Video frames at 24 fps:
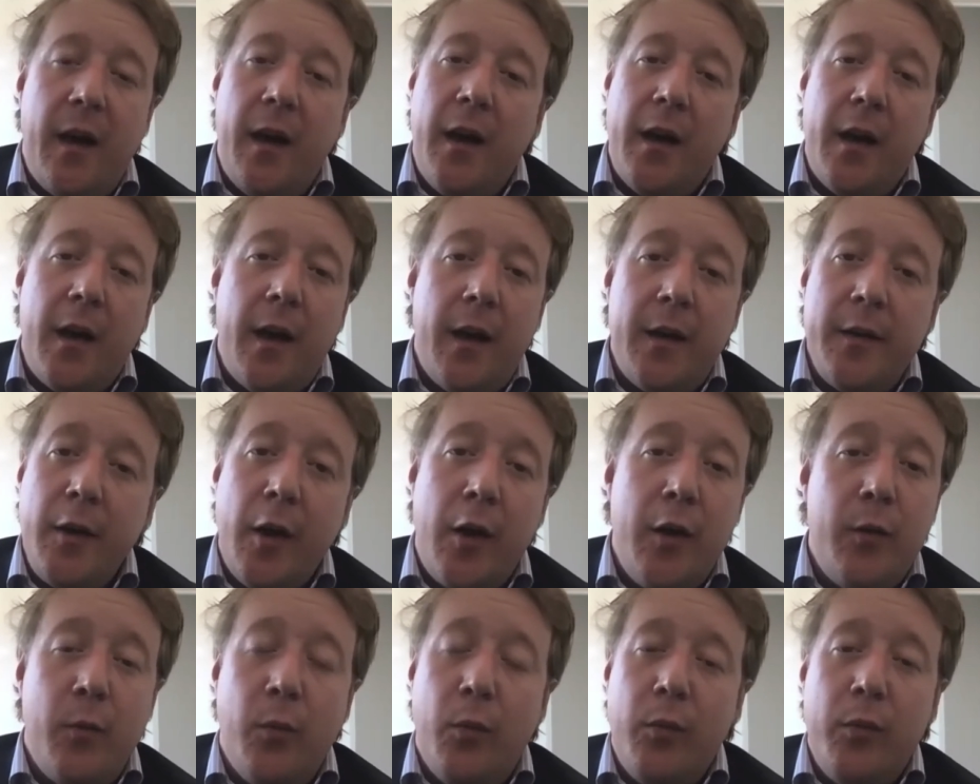I
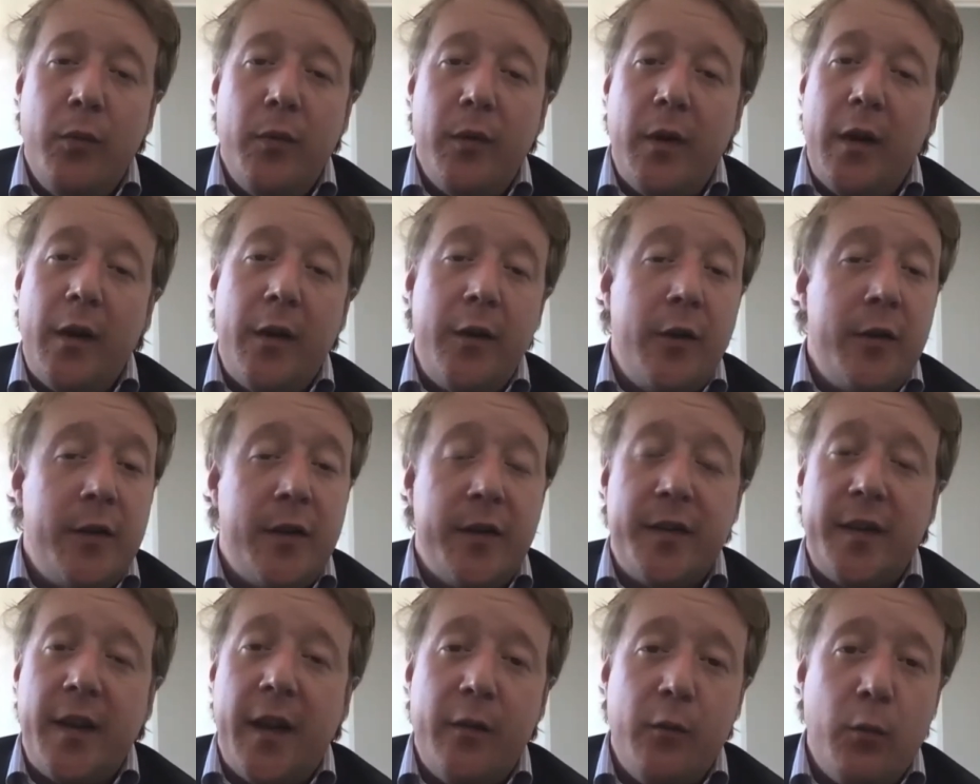know and
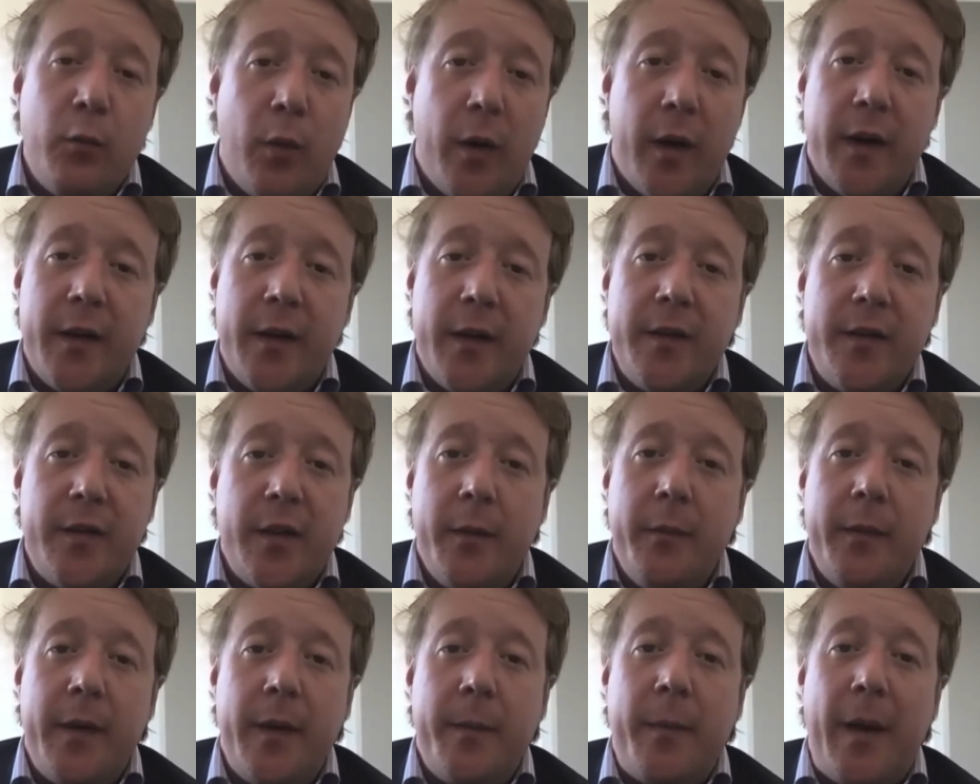understand why
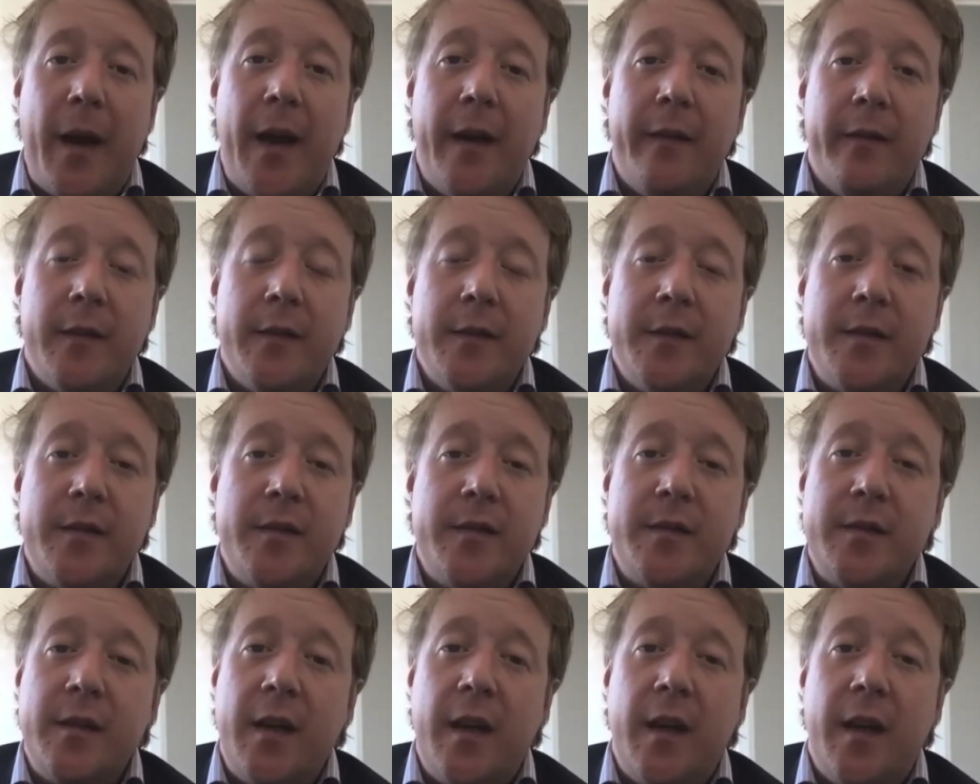so many
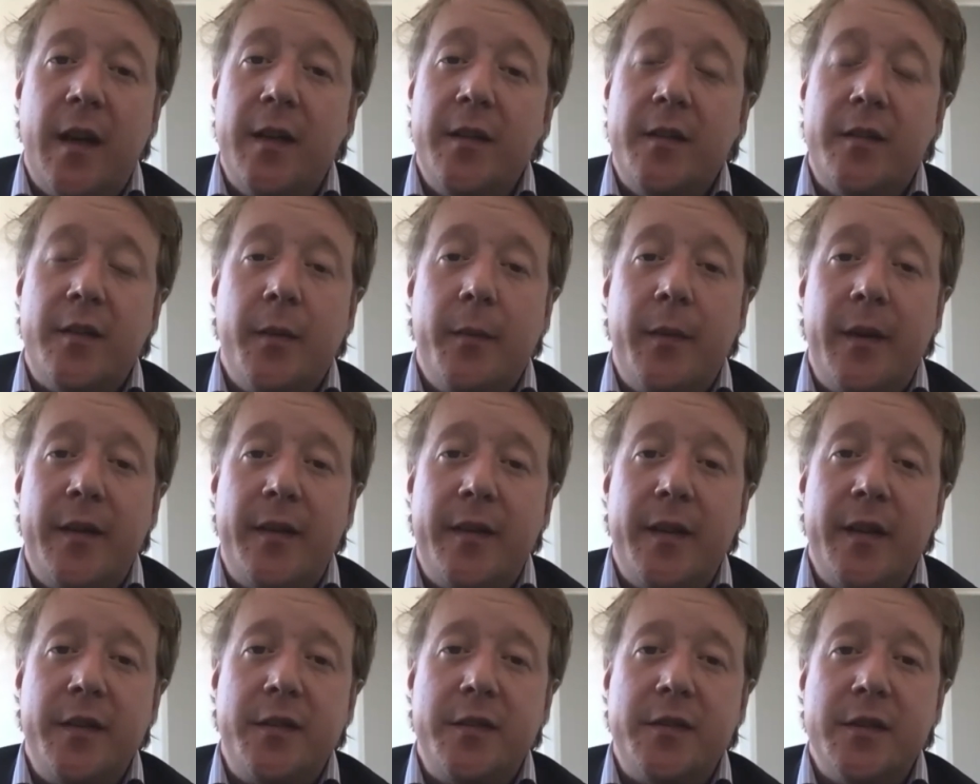parents and so many
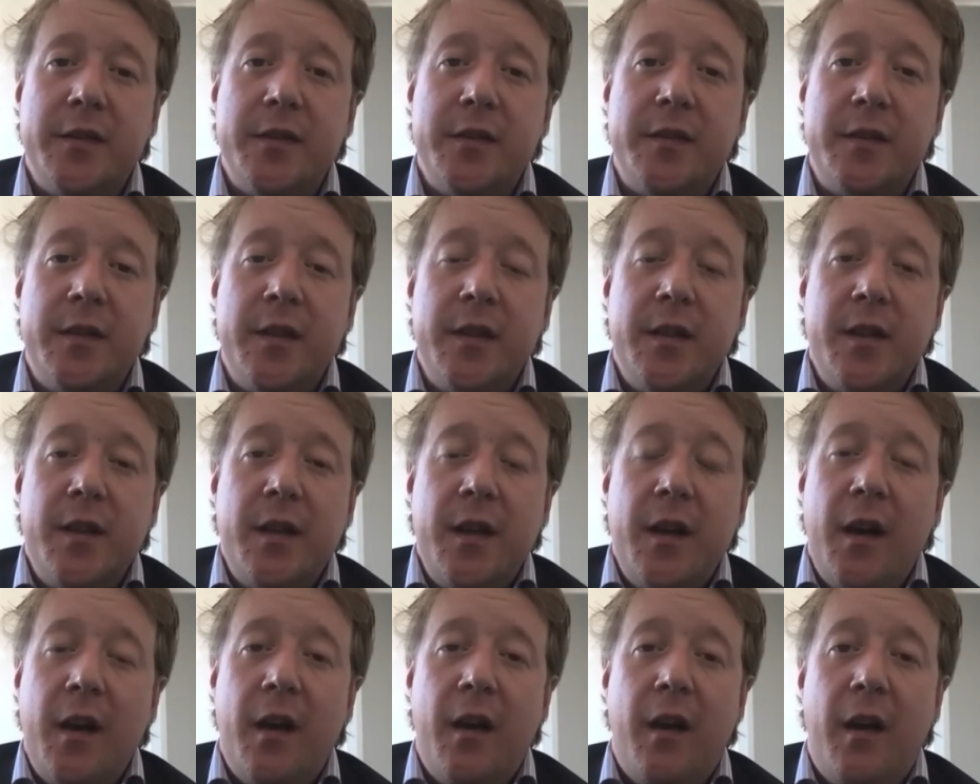teachers
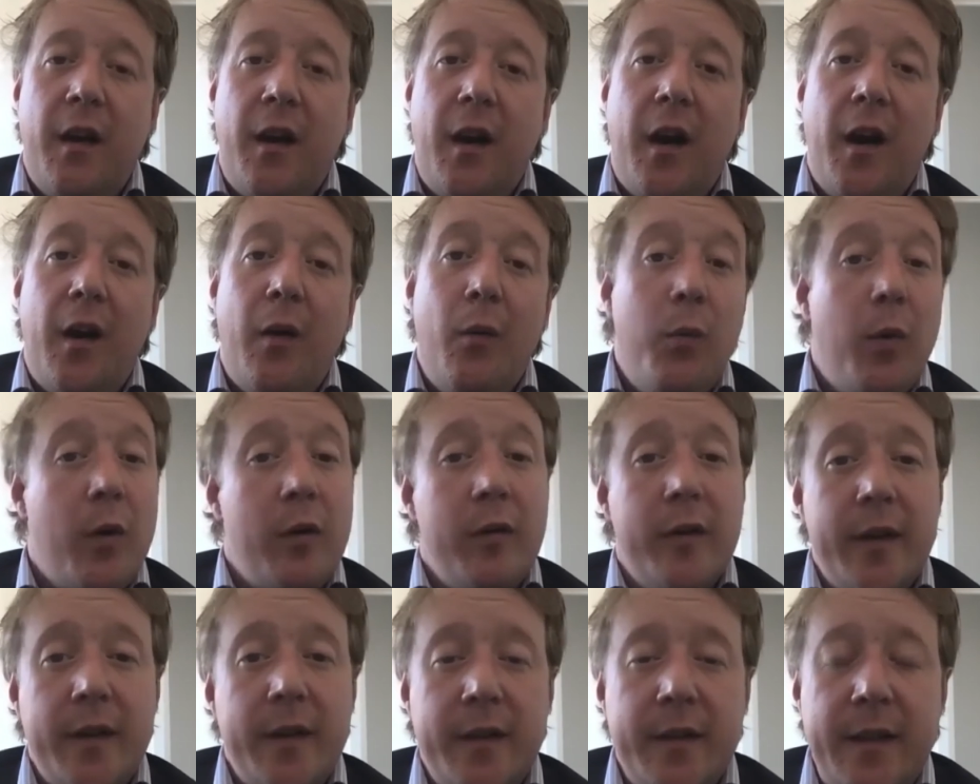are
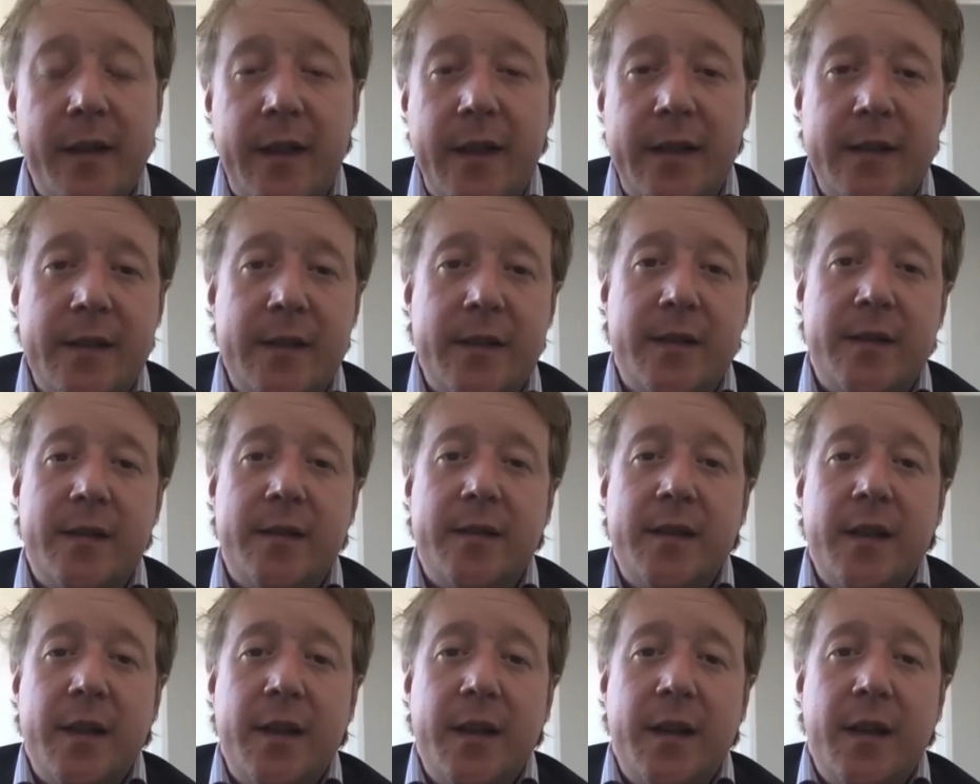worried.
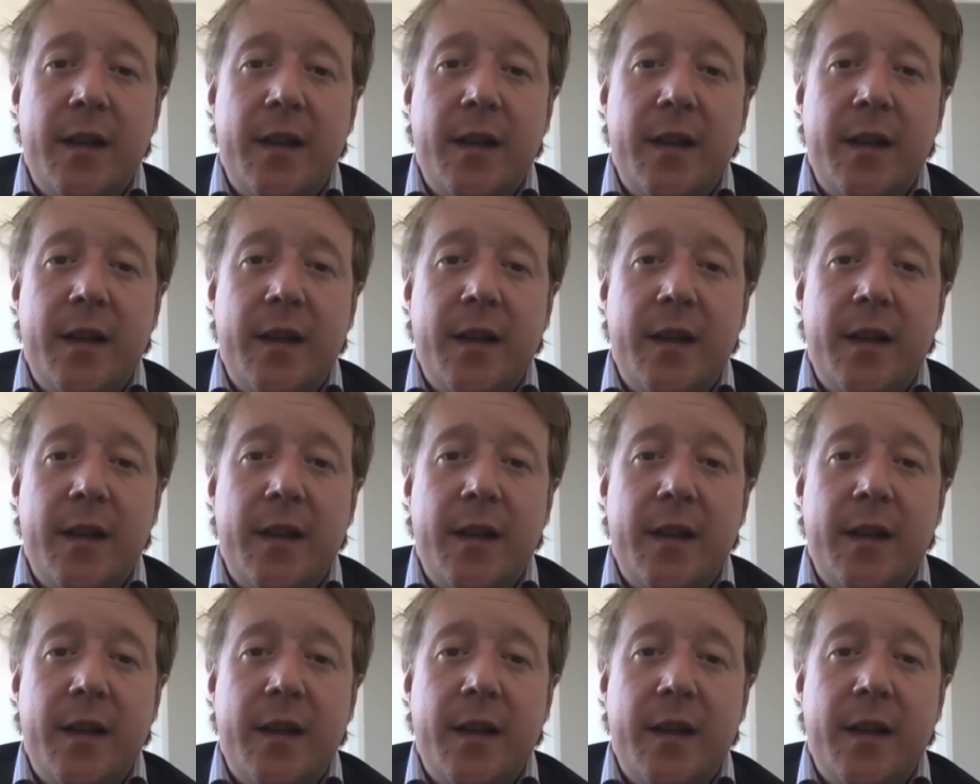It's